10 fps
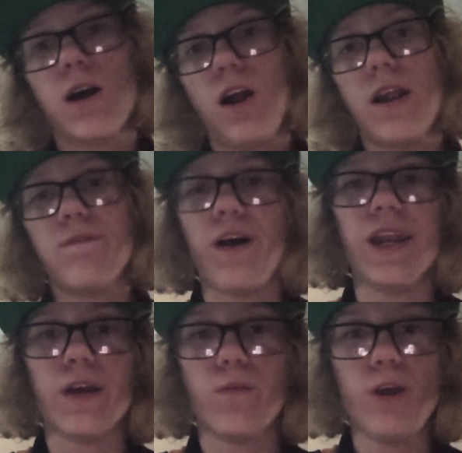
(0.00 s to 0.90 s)
Alright,
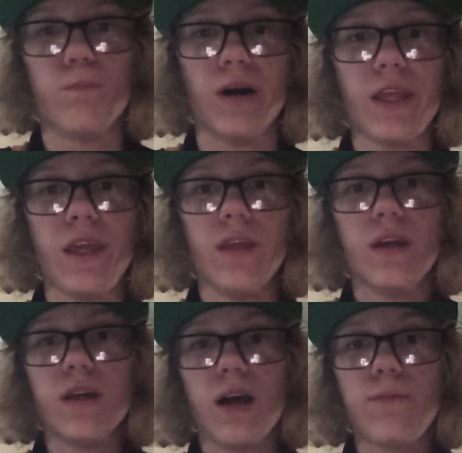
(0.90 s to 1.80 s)
fine, I will, buddy.
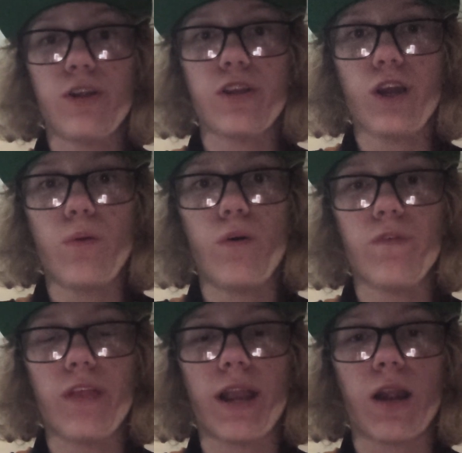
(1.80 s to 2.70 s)
I'm going to go
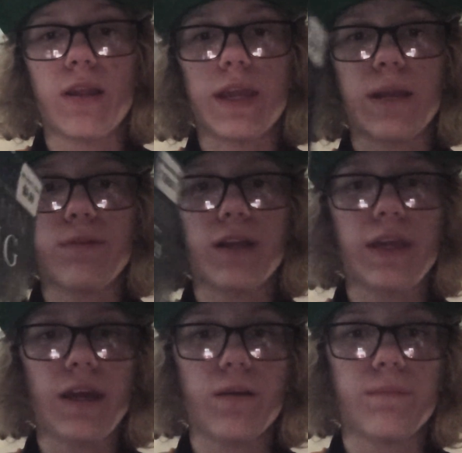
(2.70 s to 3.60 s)
over there, and I'm
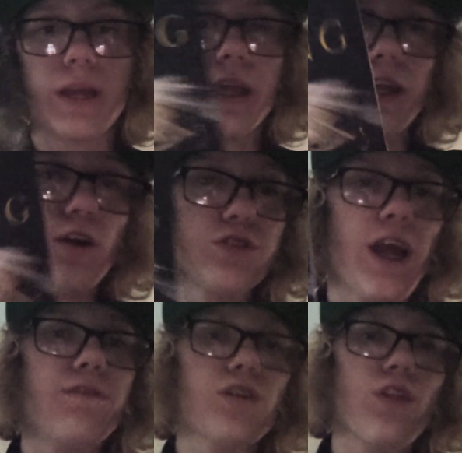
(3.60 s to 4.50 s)
going to get him. And he
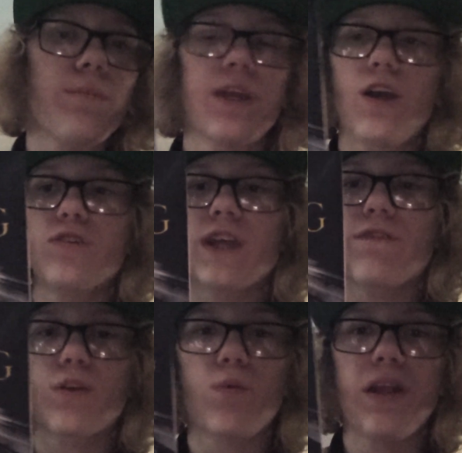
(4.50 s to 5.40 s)
goes after them. He goes
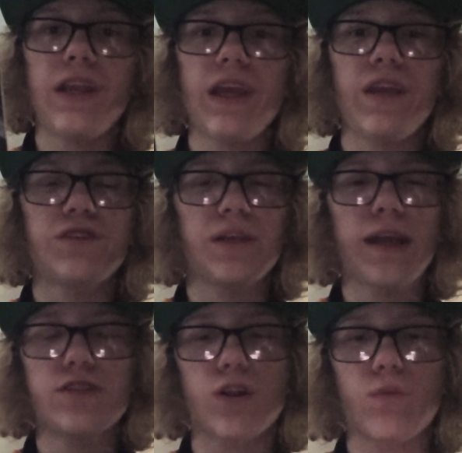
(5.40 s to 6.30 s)
after Wendy.
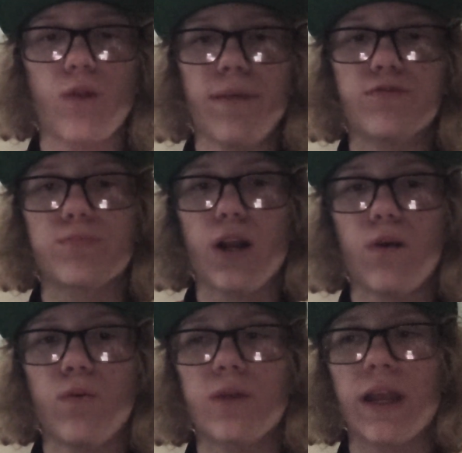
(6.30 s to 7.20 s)
She gets her ribs
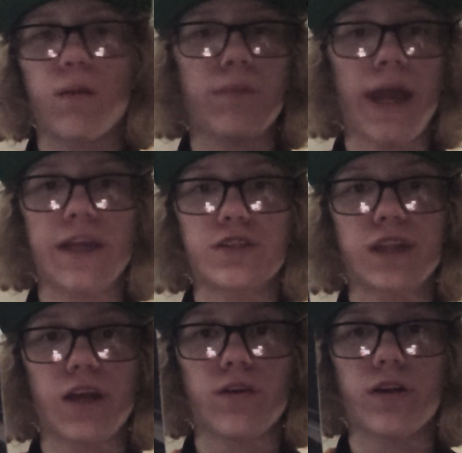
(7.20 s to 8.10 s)
broke, and her back
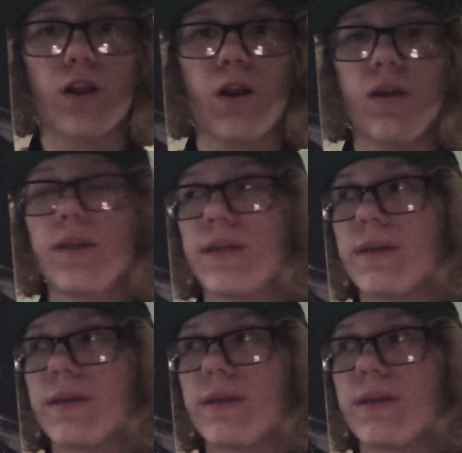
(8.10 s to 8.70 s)
is killing her.